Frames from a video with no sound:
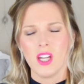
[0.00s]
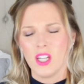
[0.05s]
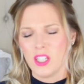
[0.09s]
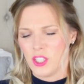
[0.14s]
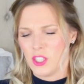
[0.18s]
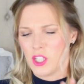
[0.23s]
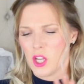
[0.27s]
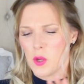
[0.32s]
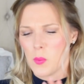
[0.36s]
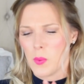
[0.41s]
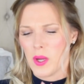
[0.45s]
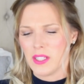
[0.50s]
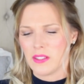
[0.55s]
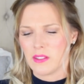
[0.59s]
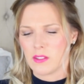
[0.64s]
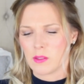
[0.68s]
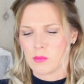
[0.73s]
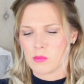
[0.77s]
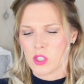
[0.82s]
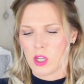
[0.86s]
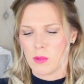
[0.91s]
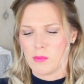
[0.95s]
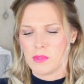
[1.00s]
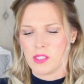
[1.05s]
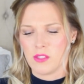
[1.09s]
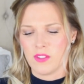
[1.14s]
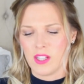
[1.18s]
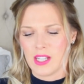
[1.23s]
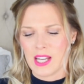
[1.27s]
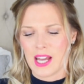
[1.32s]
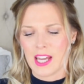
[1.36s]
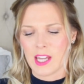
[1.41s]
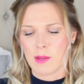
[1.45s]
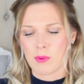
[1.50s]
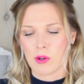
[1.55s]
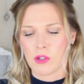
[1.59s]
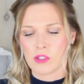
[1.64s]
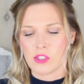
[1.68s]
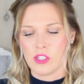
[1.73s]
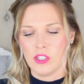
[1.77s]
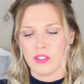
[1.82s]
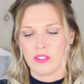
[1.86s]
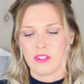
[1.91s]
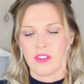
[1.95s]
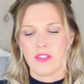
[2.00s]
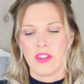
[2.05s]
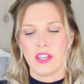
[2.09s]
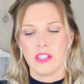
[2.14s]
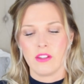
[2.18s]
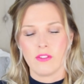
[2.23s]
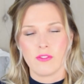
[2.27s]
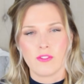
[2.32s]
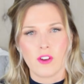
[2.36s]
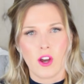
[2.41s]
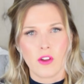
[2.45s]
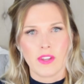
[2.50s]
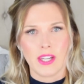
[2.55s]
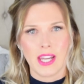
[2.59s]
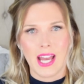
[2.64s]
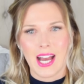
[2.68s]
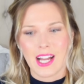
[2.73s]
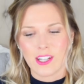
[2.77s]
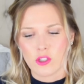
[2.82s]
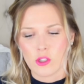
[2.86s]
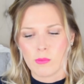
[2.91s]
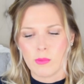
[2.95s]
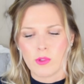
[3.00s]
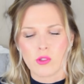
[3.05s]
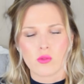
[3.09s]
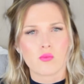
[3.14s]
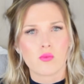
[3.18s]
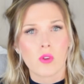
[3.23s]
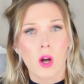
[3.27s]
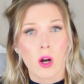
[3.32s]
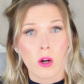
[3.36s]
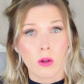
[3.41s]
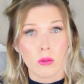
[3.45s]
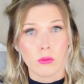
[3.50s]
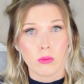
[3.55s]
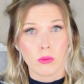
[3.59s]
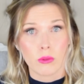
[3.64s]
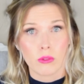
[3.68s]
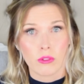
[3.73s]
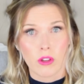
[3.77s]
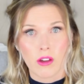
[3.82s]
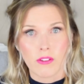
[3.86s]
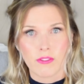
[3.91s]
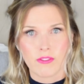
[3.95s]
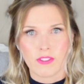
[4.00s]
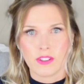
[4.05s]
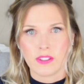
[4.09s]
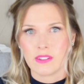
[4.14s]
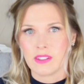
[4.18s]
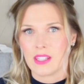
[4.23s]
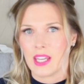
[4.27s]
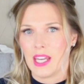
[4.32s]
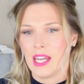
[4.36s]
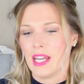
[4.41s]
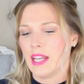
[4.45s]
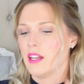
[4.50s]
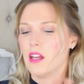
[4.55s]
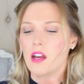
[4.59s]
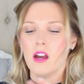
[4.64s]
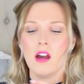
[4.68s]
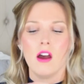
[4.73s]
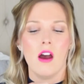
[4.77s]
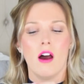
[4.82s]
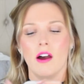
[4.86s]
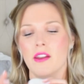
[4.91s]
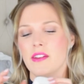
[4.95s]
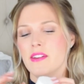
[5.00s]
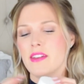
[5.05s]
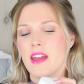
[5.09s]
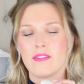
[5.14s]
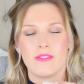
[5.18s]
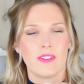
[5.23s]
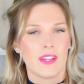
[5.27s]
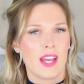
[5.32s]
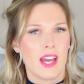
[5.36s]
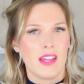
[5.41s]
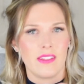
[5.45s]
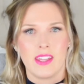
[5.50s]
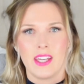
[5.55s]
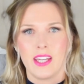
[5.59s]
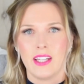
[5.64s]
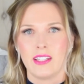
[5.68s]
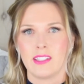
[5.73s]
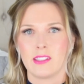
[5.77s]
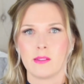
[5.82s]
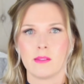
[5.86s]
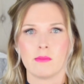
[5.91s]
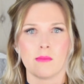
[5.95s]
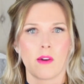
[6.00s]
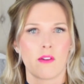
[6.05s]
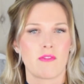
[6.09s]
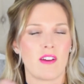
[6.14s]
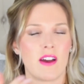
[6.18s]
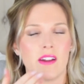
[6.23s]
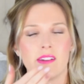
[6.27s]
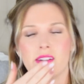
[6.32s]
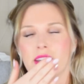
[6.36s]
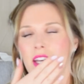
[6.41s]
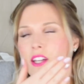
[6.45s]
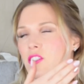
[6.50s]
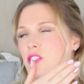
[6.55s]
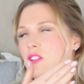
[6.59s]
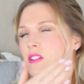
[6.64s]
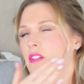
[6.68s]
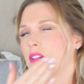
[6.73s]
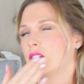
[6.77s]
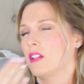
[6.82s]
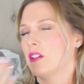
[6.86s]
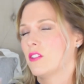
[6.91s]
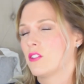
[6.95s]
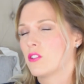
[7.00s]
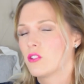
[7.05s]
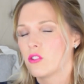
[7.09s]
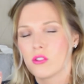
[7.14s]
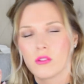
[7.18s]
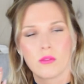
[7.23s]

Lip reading: You know when sometimes if you layer products and then you find that it actually almost rolls off the skin? I never get this. My foundation sits